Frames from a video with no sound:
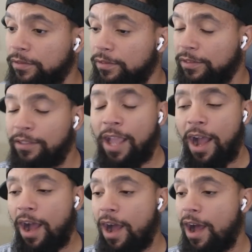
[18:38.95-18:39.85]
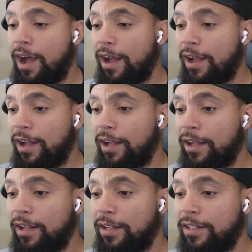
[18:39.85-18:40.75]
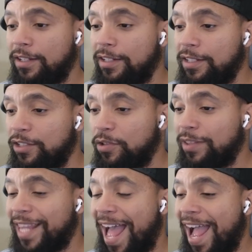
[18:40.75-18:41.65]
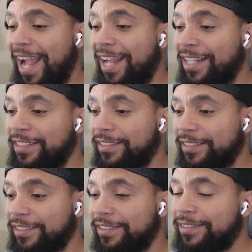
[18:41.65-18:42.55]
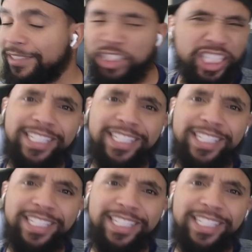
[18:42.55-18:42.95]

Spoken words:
Nah. You lying. She's a